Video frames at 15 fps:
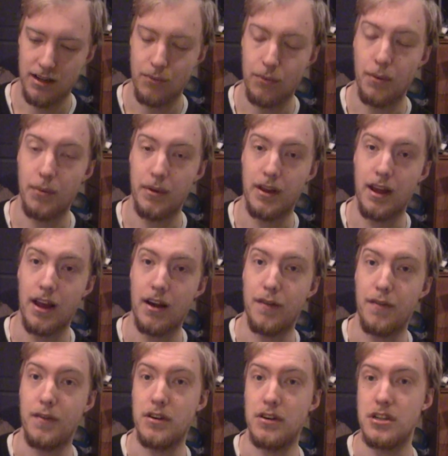Will we get our
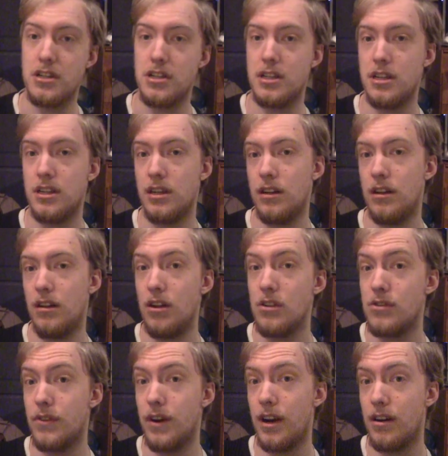first
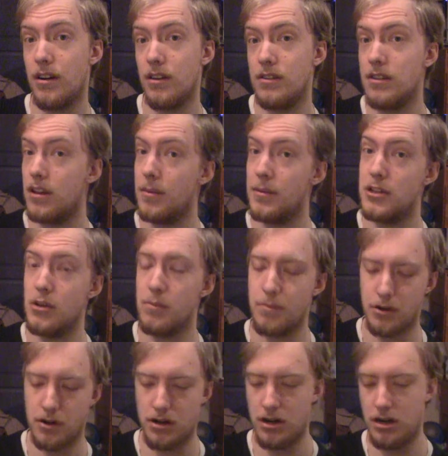Ultra Rare? Is it going to be
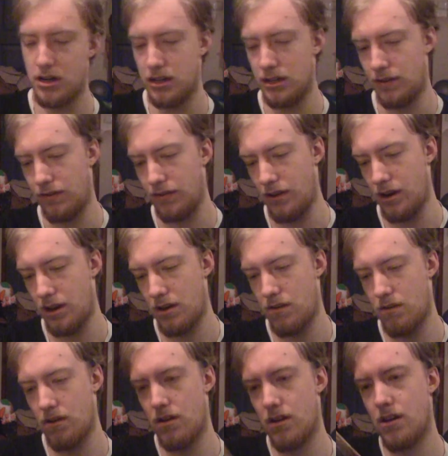Super? Let's find out.